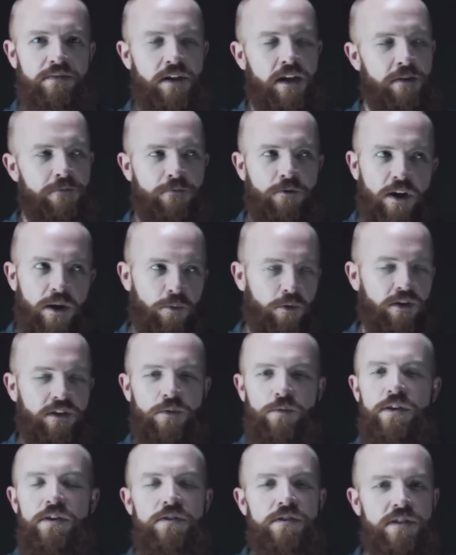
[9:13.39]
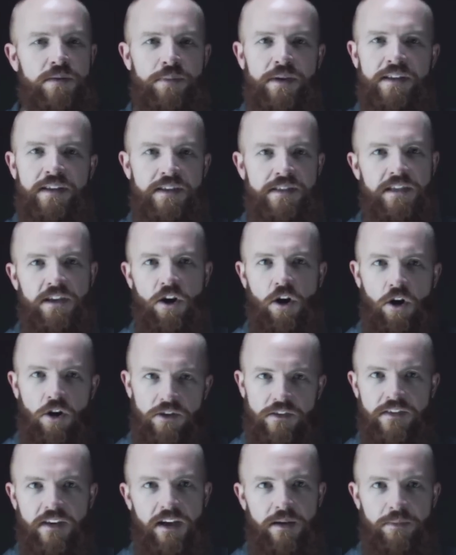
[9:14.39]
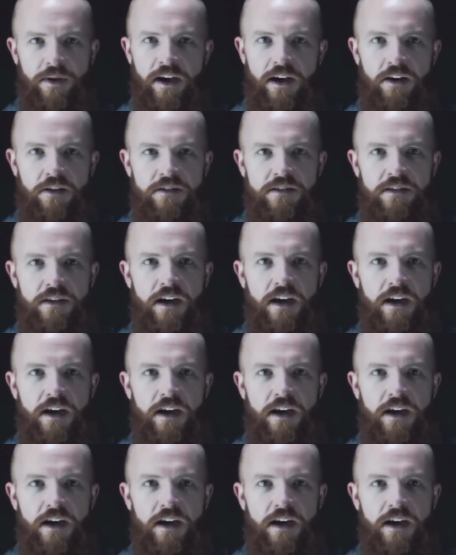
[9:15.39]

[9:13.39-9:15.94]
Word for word: a framework that we use in pen testing all the time now.